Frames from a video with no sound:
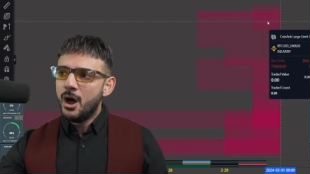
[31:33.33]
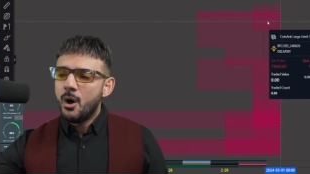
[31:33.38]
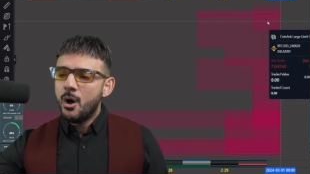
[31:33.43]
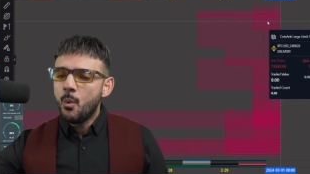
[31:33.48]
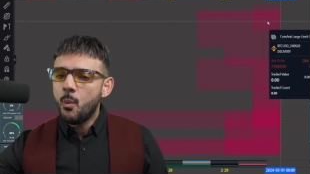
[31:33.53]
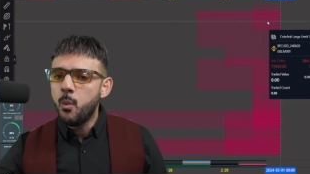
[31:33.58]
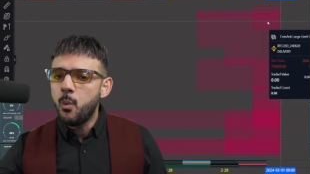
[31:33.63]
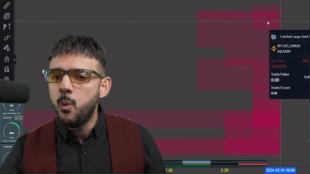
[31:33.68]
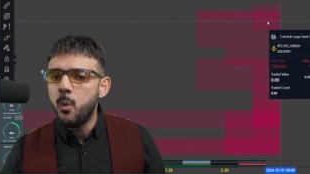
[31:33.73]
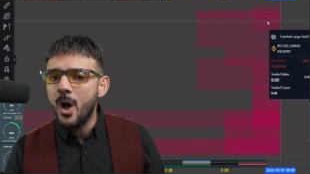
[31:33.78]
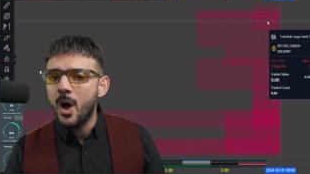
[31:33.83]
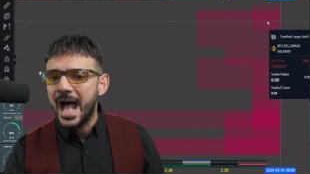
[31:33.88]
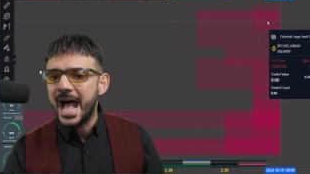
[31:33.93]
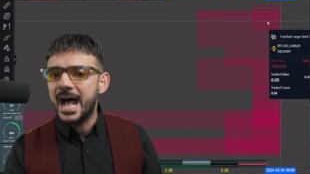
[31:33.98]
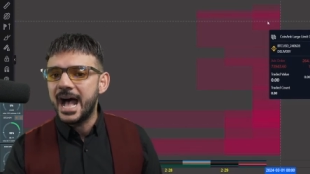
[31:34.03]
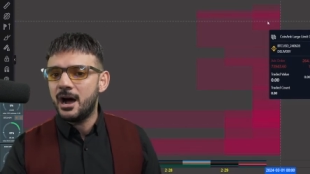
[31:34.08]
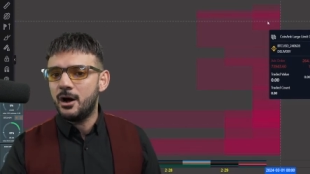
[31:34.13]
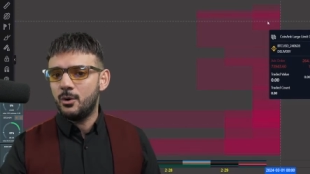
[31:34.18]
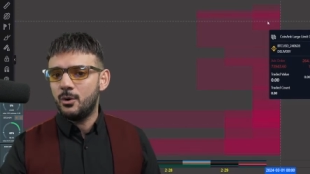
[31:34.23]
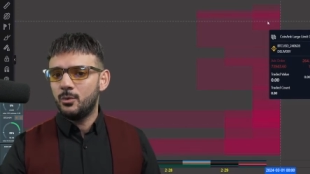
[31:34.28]

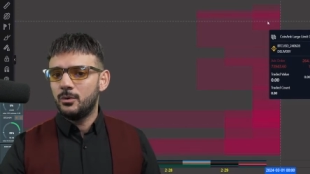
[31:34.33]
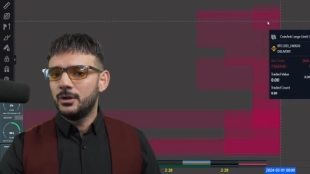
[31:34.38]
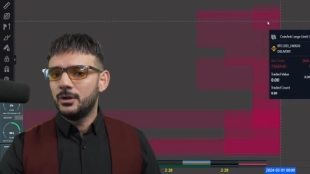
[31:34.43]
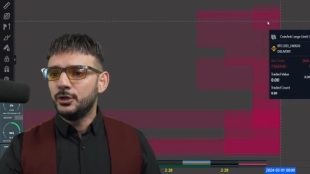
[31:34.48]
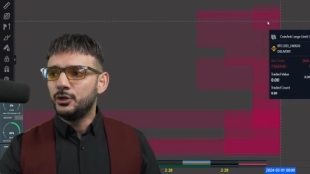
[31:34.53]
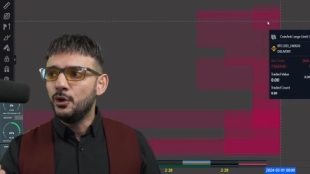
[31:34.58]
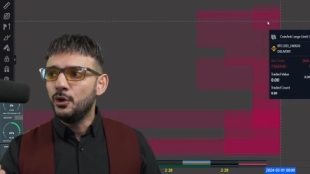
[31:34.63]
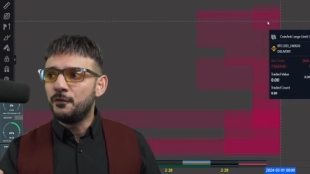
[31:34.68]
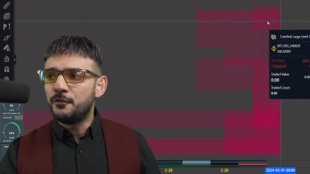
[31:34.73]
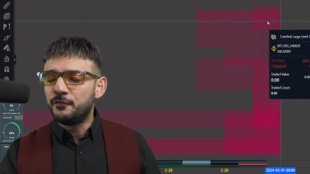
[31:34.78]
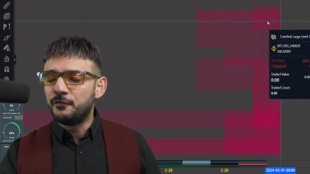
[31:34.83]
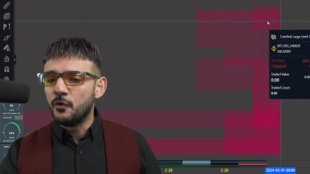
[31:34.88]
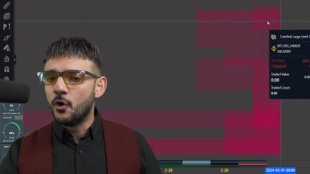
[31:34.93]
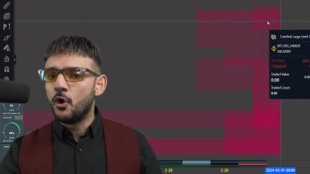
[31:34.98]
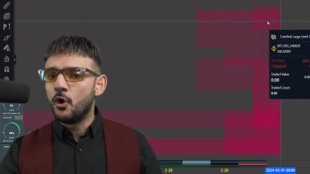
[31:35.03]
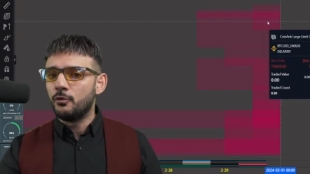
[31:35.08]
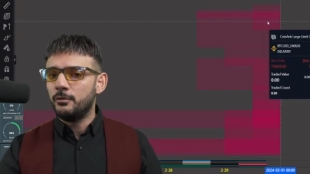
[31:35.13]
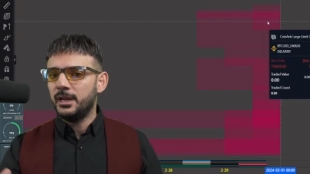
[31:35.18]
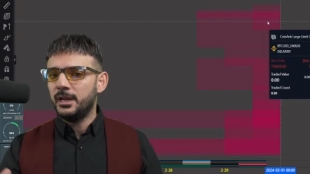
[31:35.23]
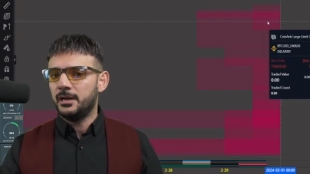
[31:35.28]
Wow.
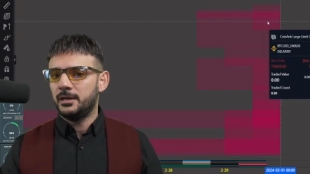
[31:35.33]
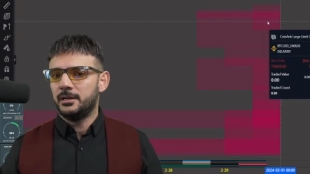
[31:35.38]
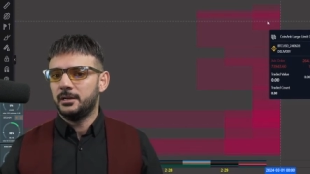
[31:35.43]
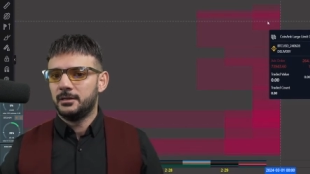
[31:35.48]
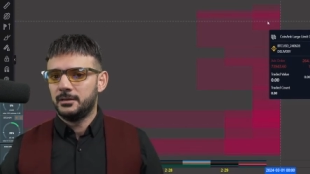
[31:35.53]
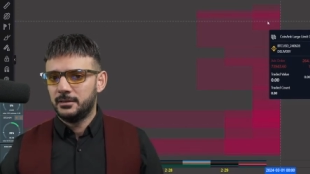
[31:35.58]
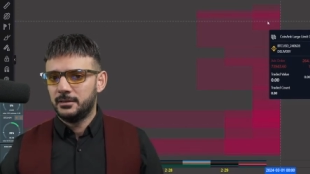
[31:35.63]
Euphoria.